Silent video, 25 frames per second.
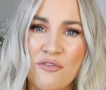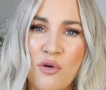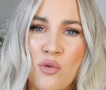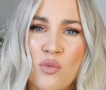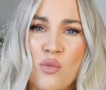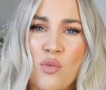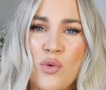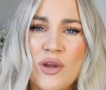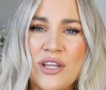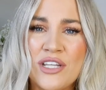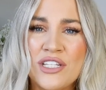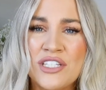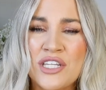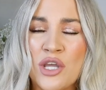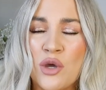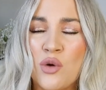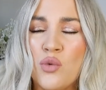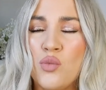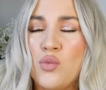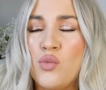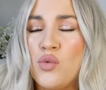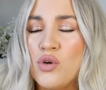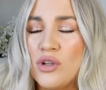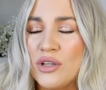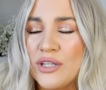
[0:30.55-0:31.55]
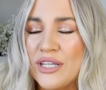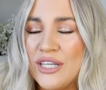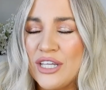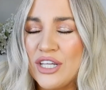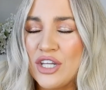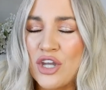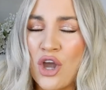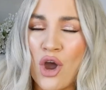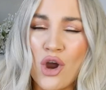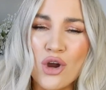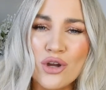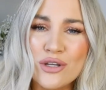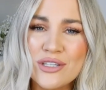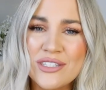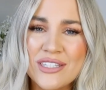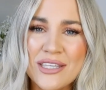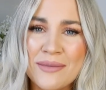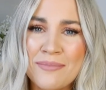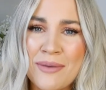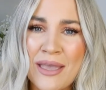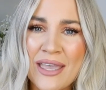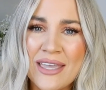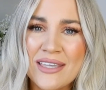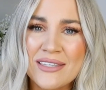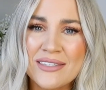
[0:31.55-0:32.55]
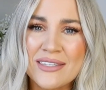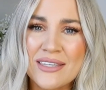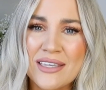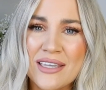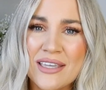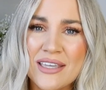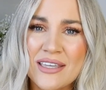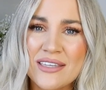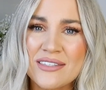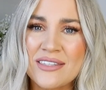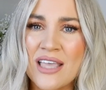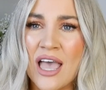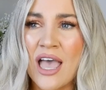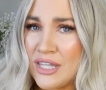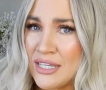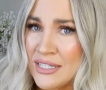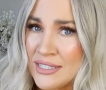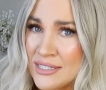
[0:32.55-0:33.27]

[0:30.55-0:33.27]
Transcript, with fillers: winter woolly cozy pieces,